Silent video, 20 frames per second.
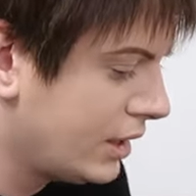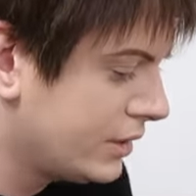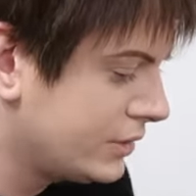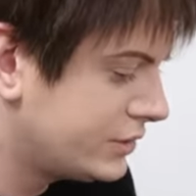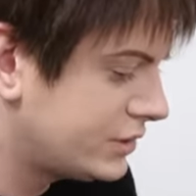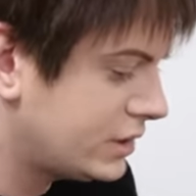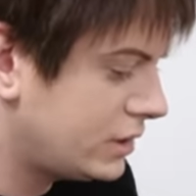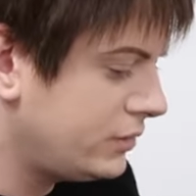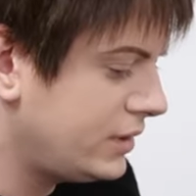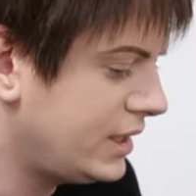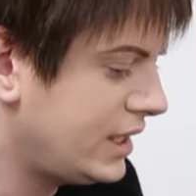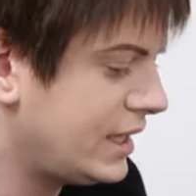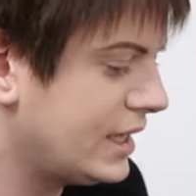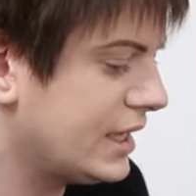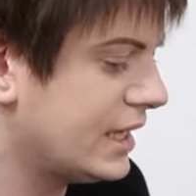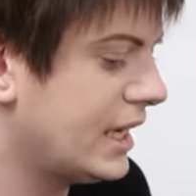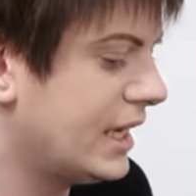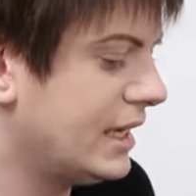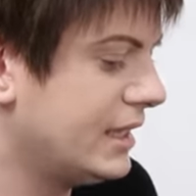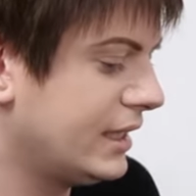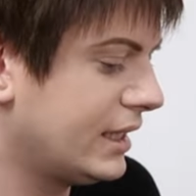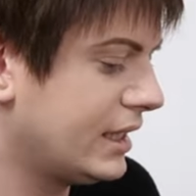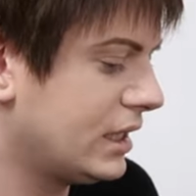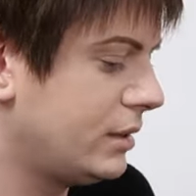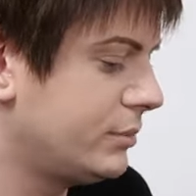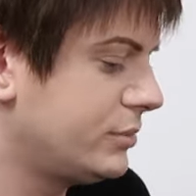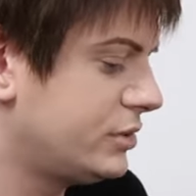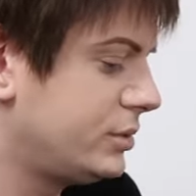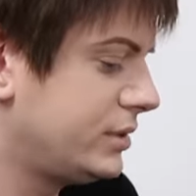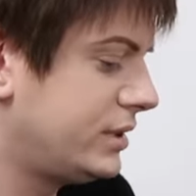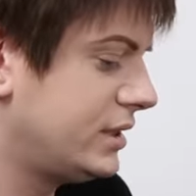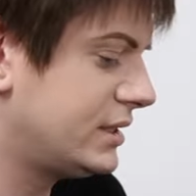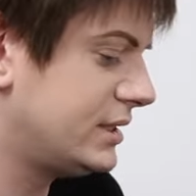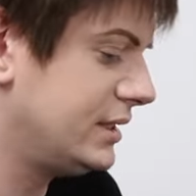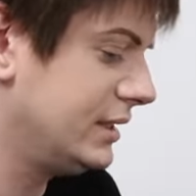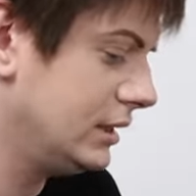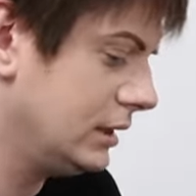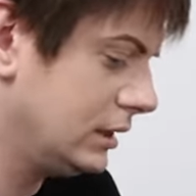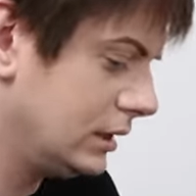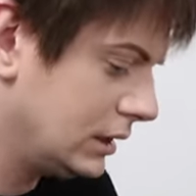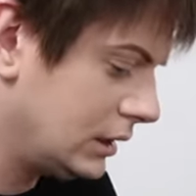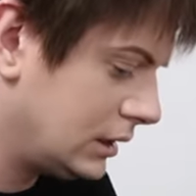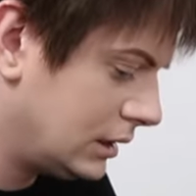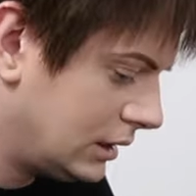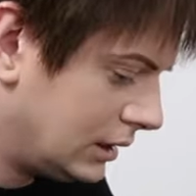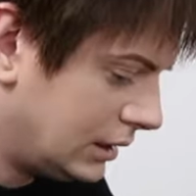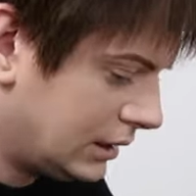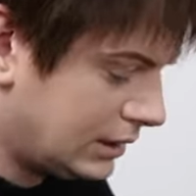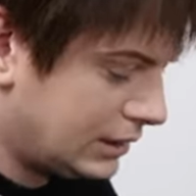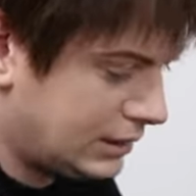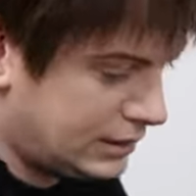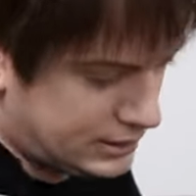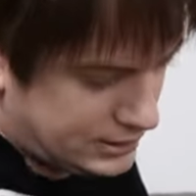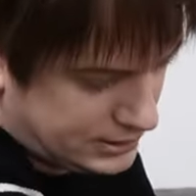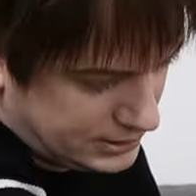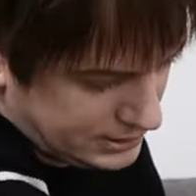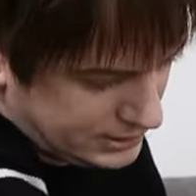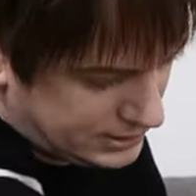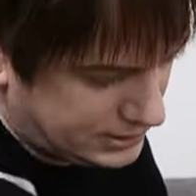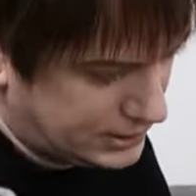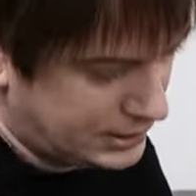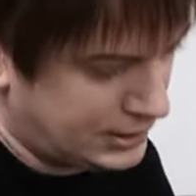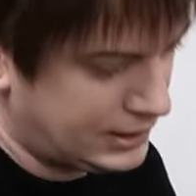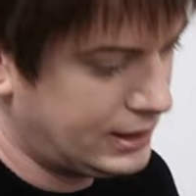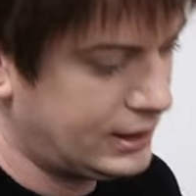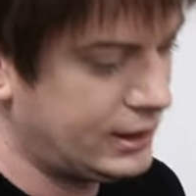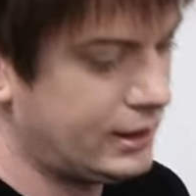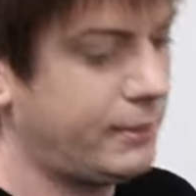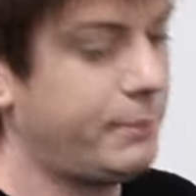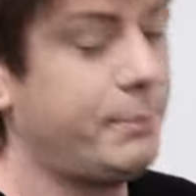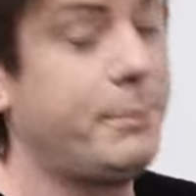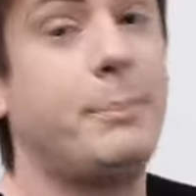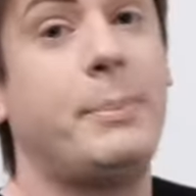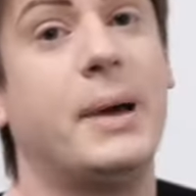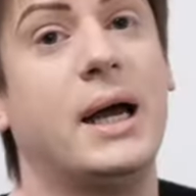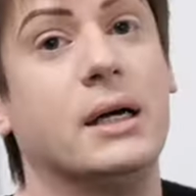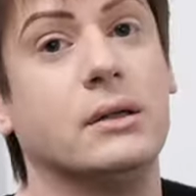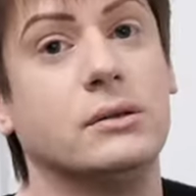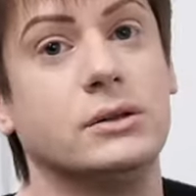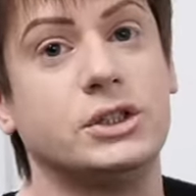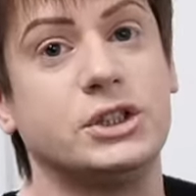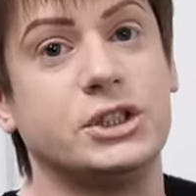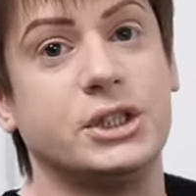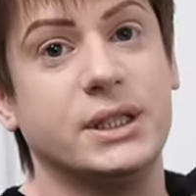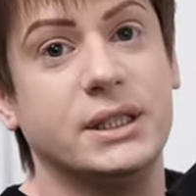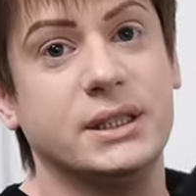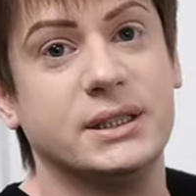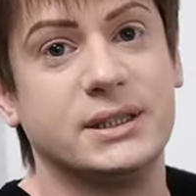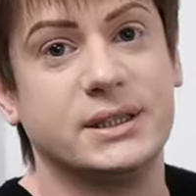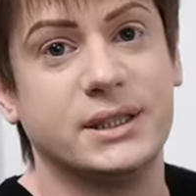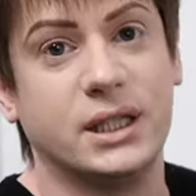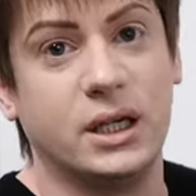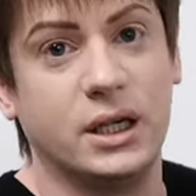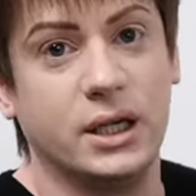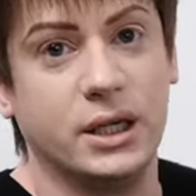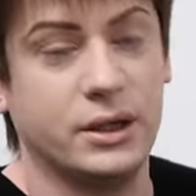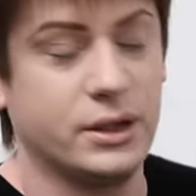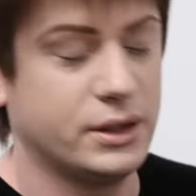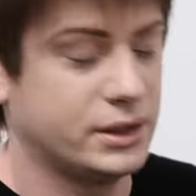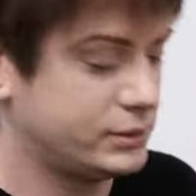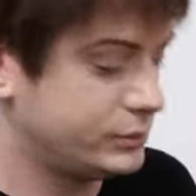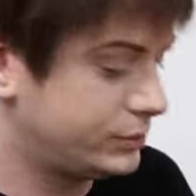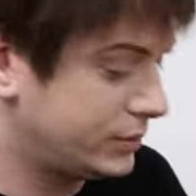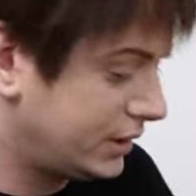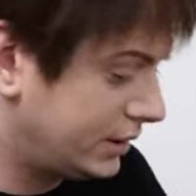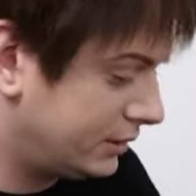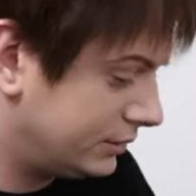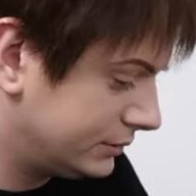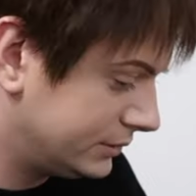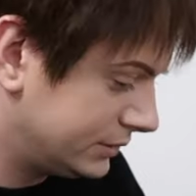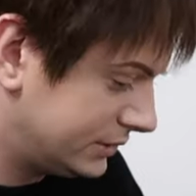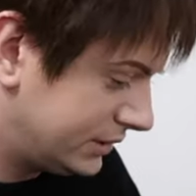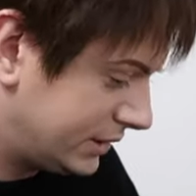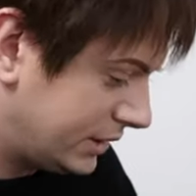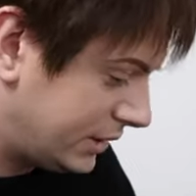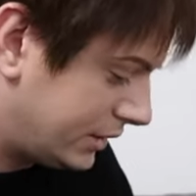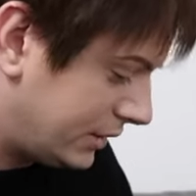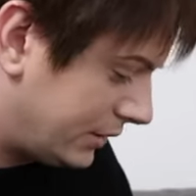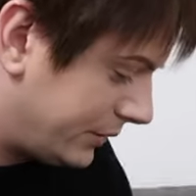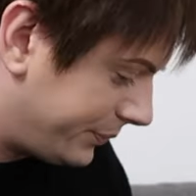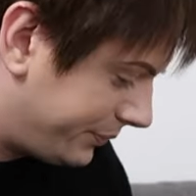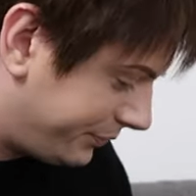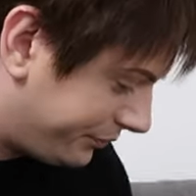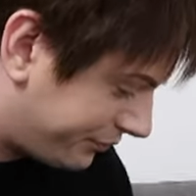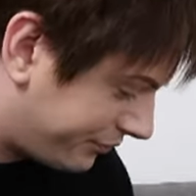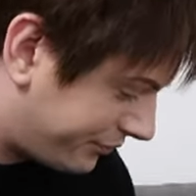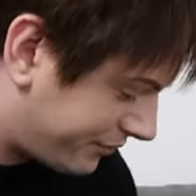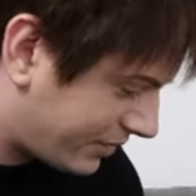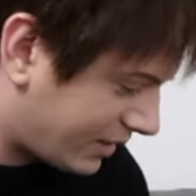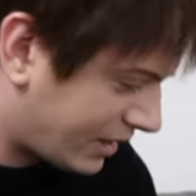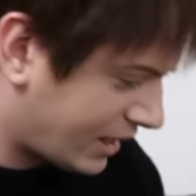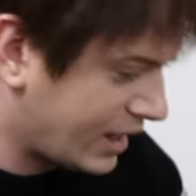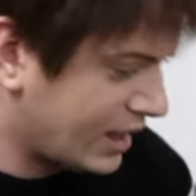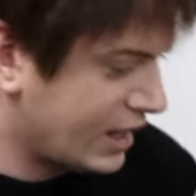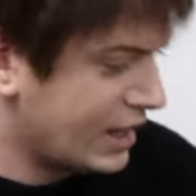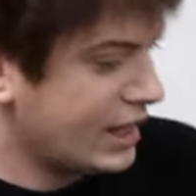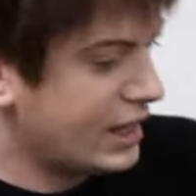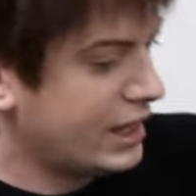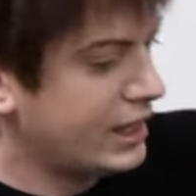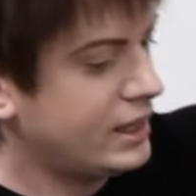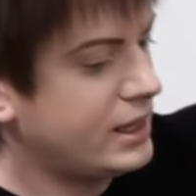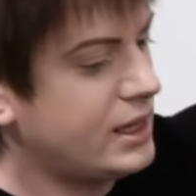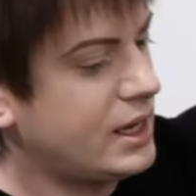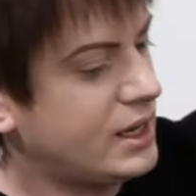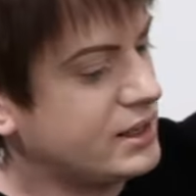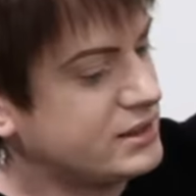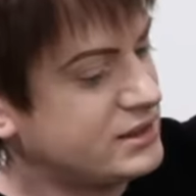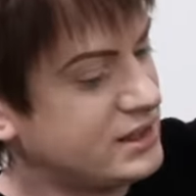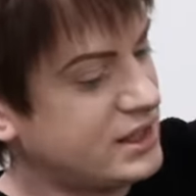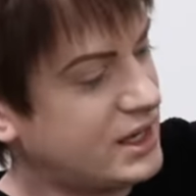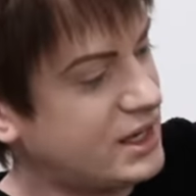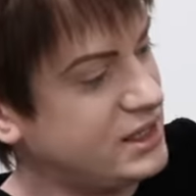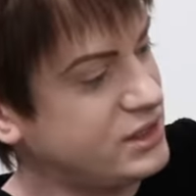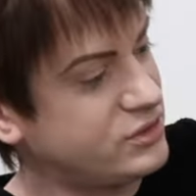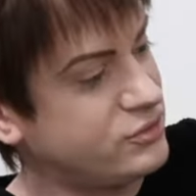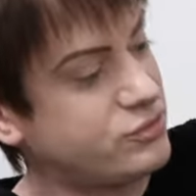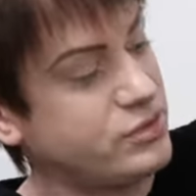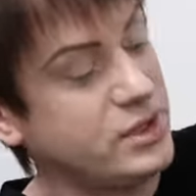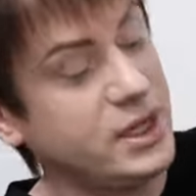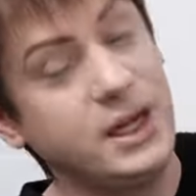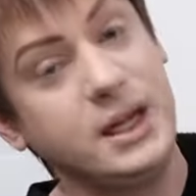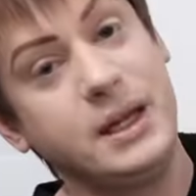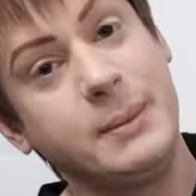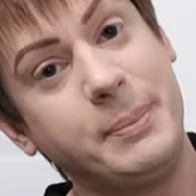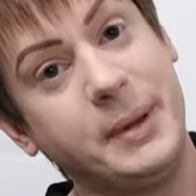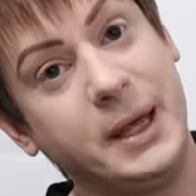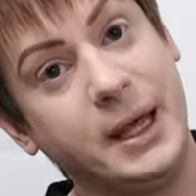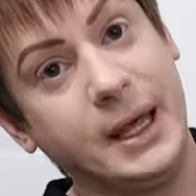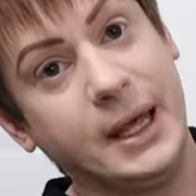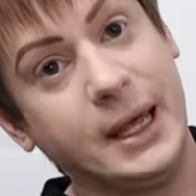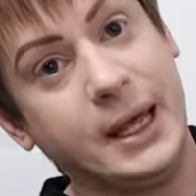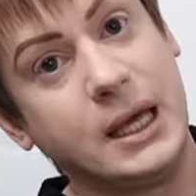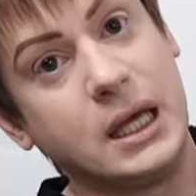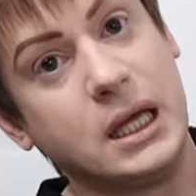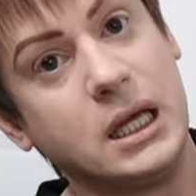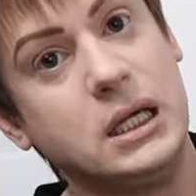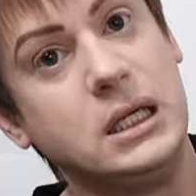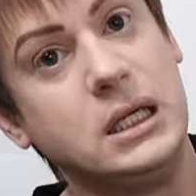So yeah, and it comes with this little pouch inside as well. So yeah, it's really big,